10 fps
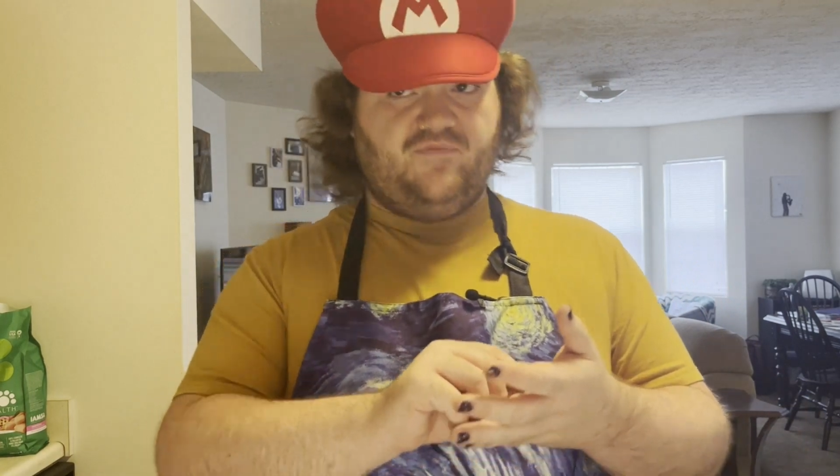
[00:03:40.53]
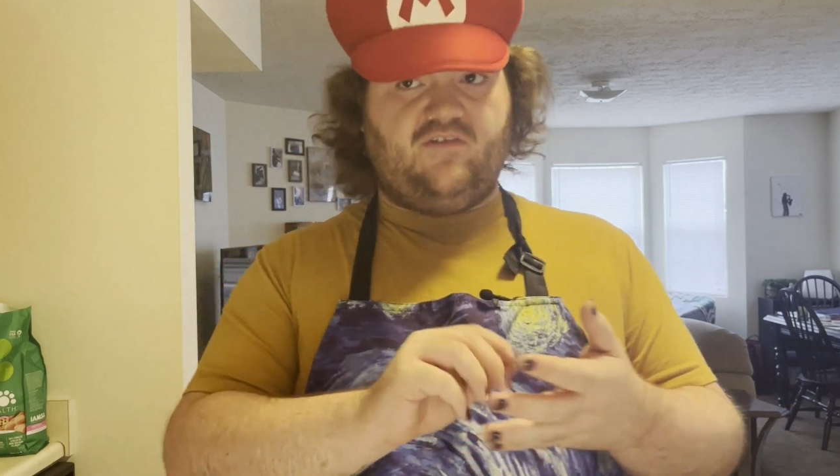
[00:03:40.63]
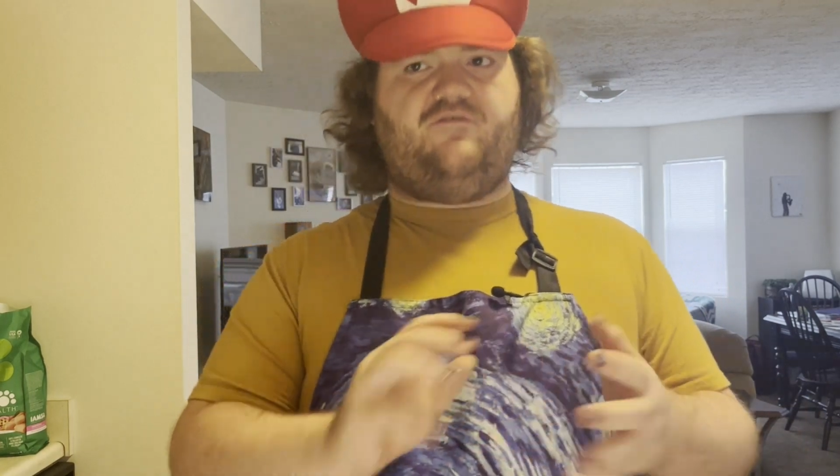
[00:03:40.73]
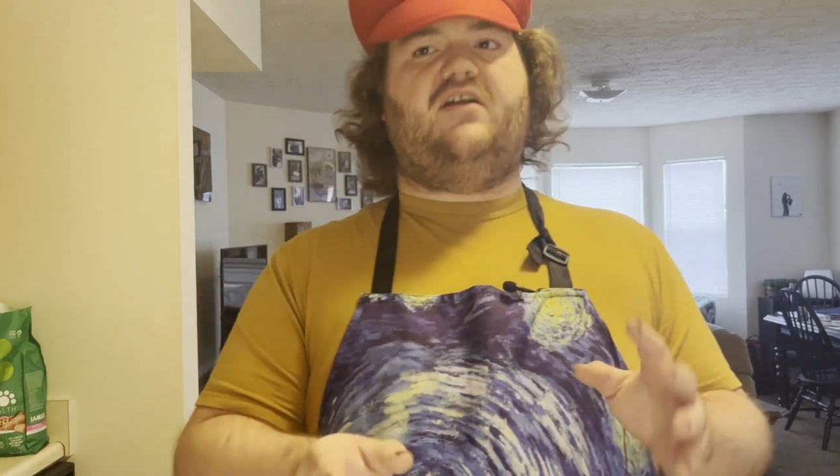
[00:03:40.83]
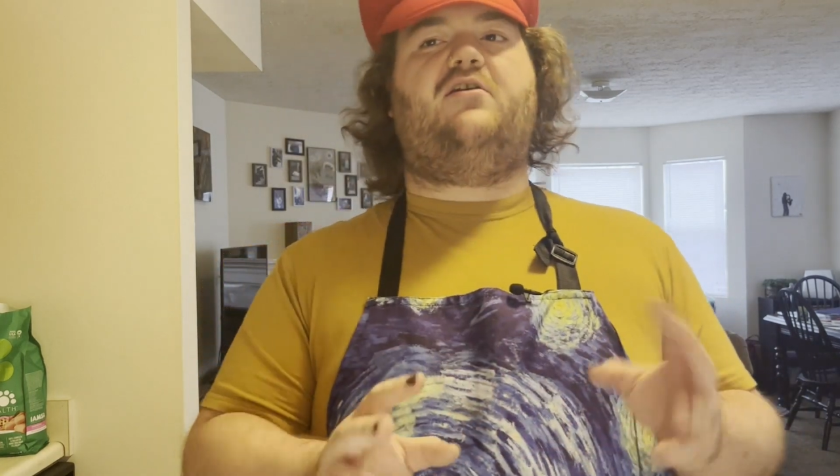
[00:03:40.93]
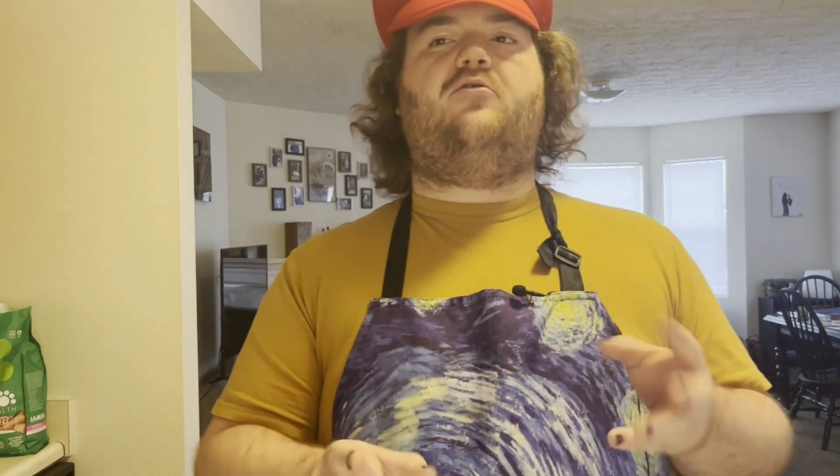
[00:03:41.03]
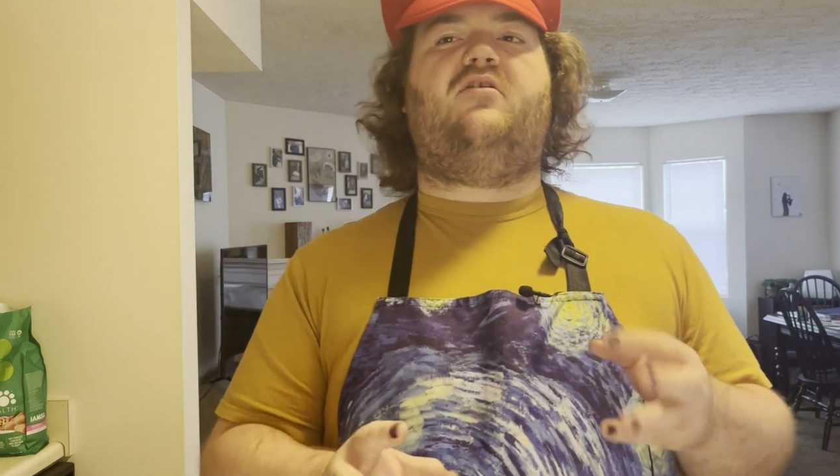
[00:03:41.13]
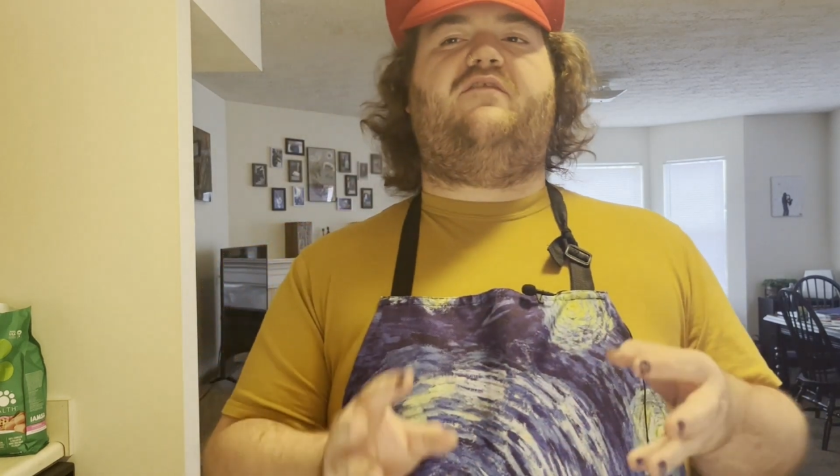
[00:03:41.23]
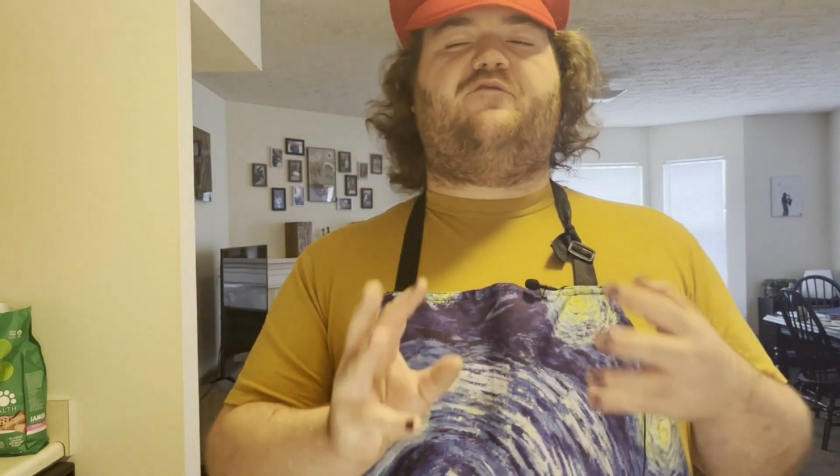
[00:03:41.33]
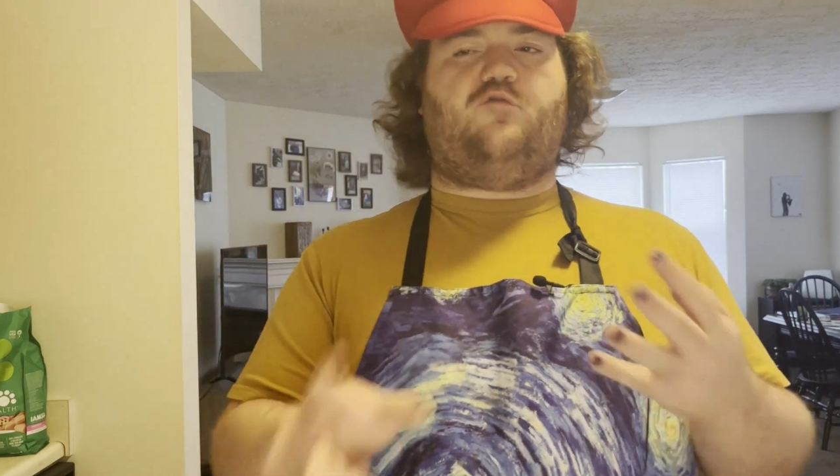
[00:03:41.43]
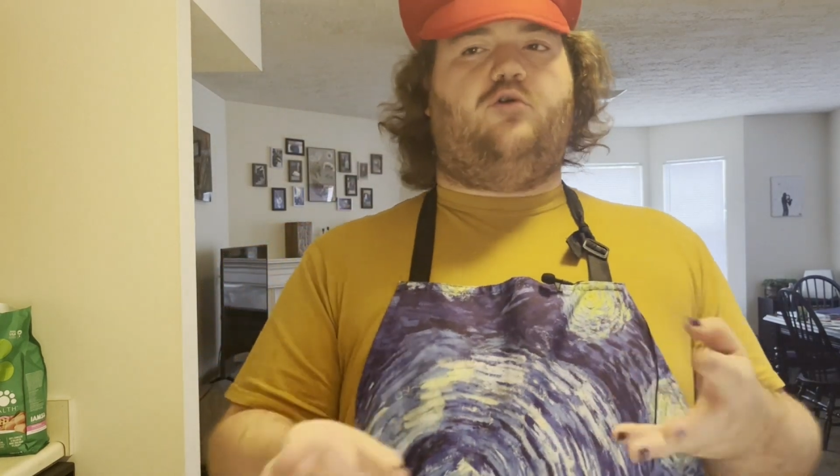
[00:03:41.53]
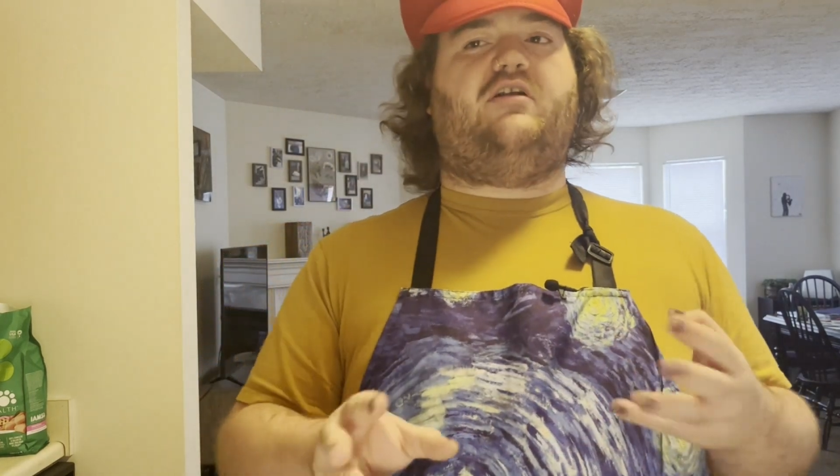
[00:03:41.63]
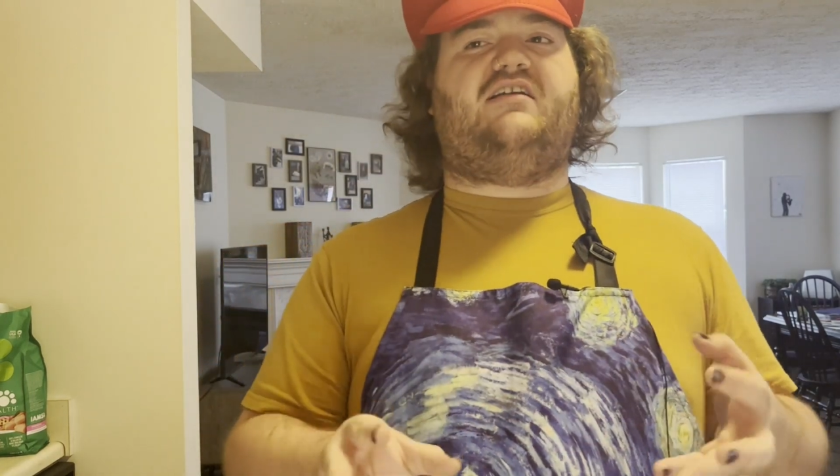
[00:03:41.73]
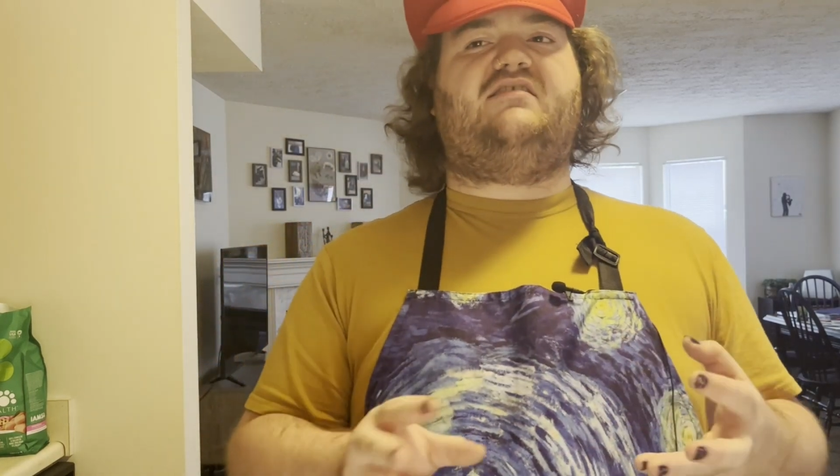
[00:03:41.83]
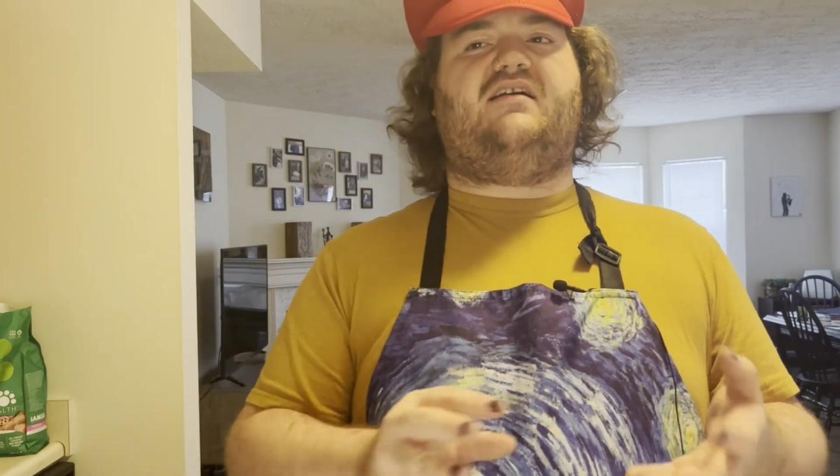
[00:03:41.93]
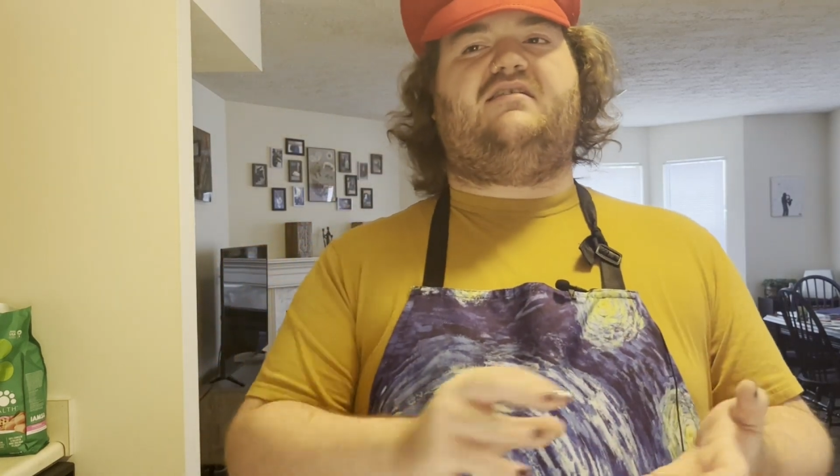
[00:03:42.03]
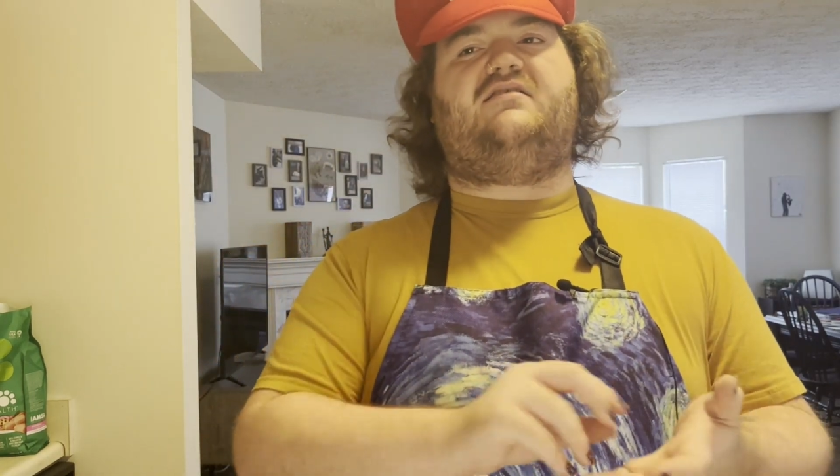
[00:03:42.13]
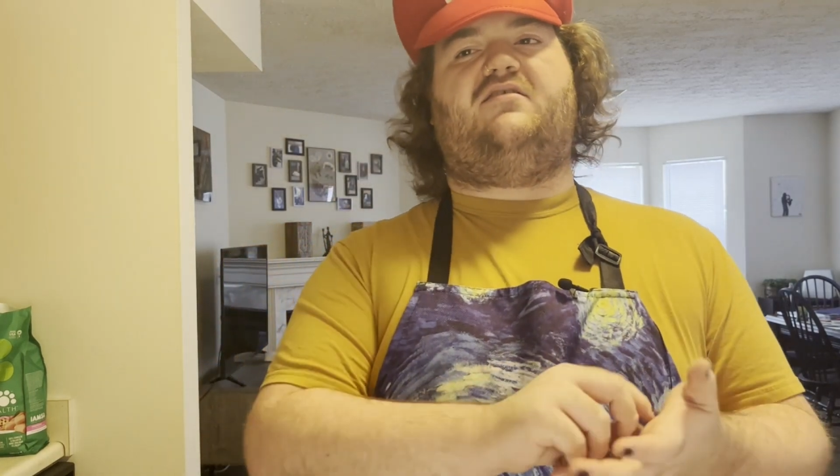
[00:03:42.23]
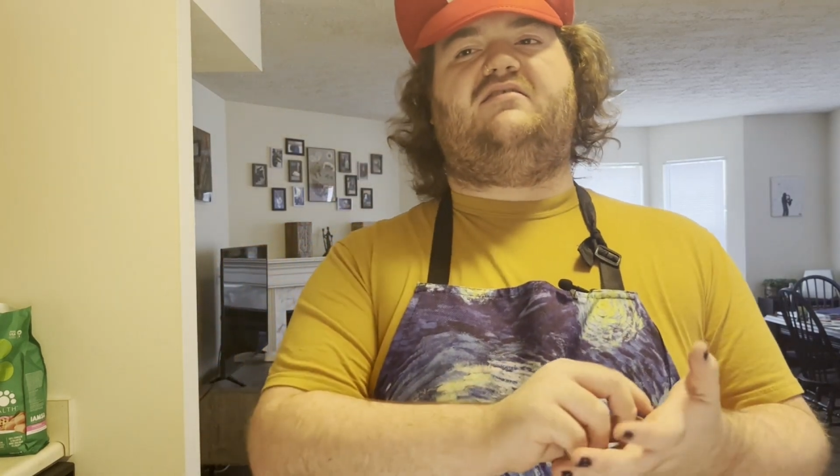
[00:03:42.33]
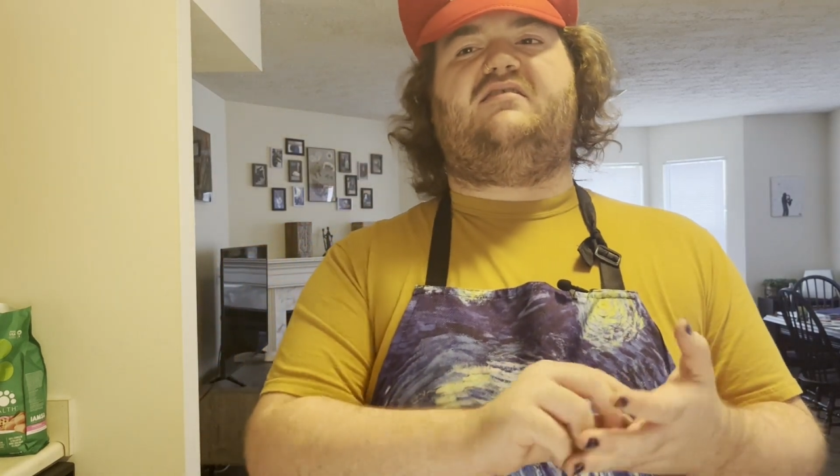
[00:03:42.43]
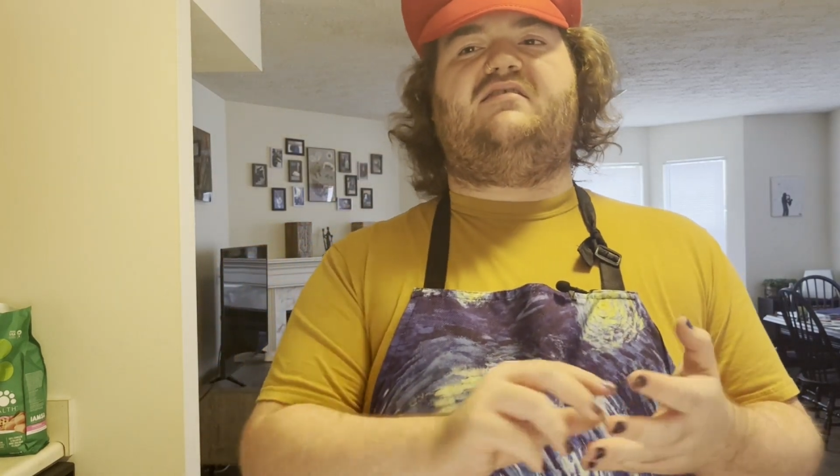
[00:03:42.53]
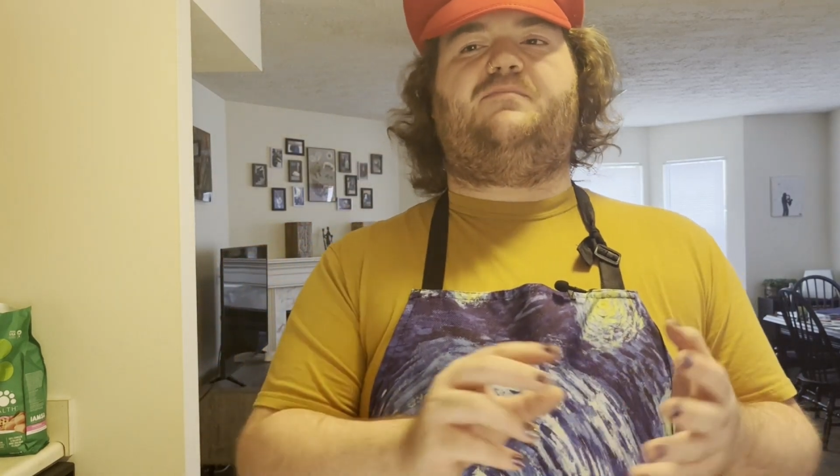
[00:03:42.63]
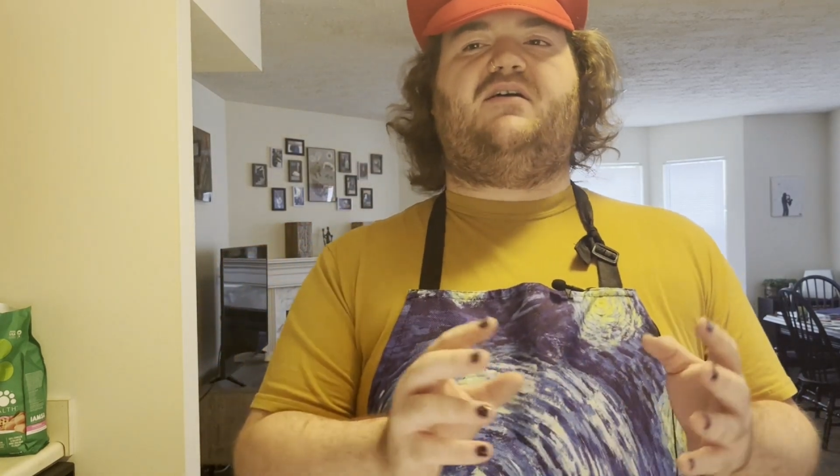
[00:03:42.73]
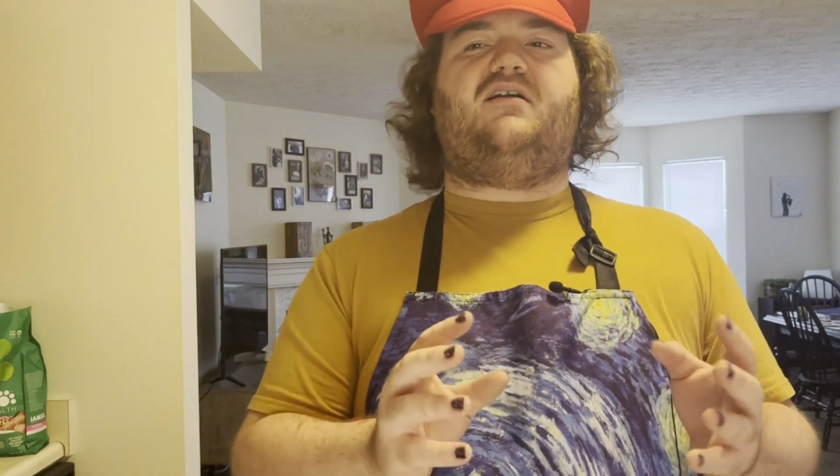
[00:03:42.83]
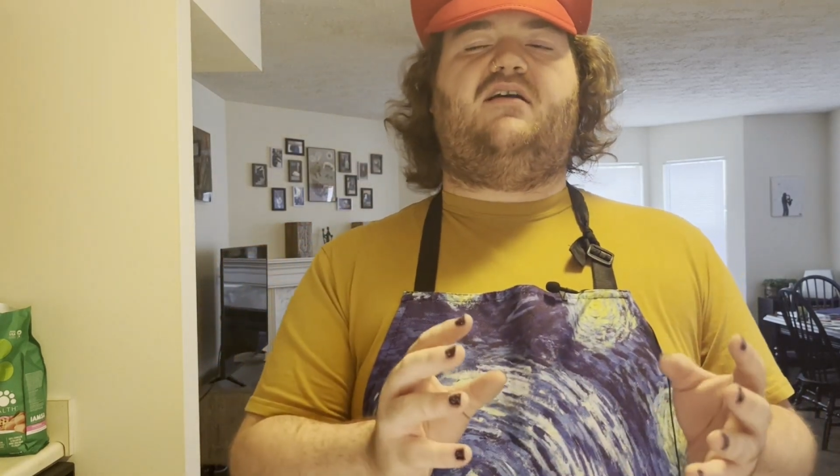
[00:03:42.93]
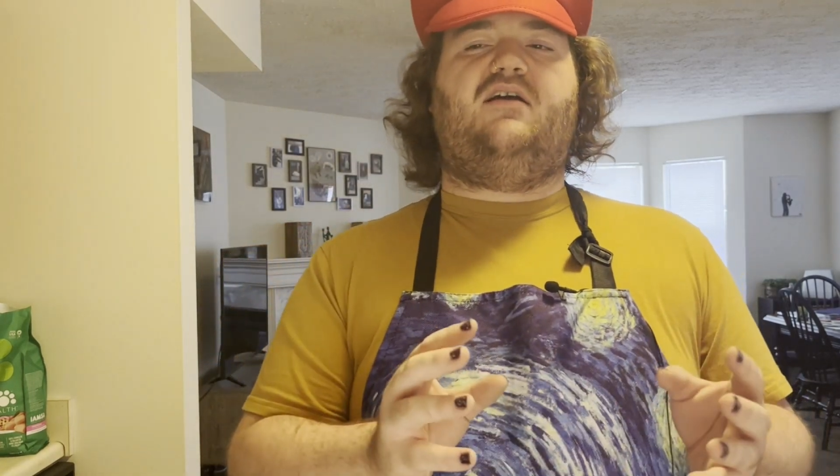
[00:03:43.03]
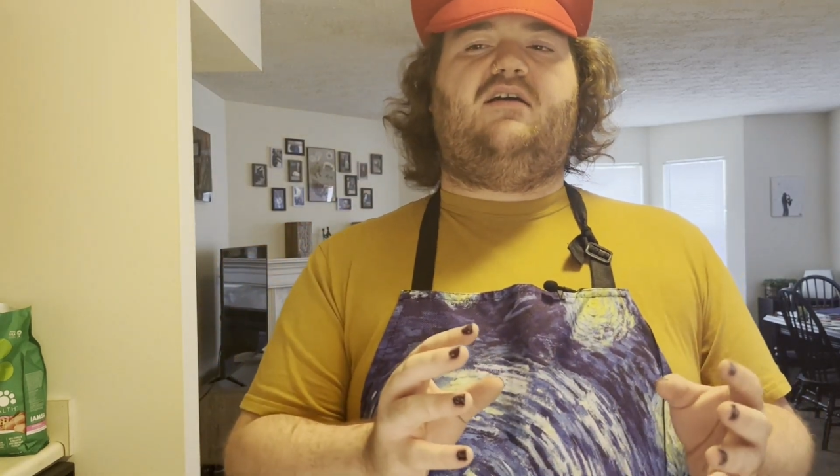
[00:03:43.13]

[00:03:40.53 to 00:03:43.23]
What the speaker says: Vinegary fruity steak sauces, but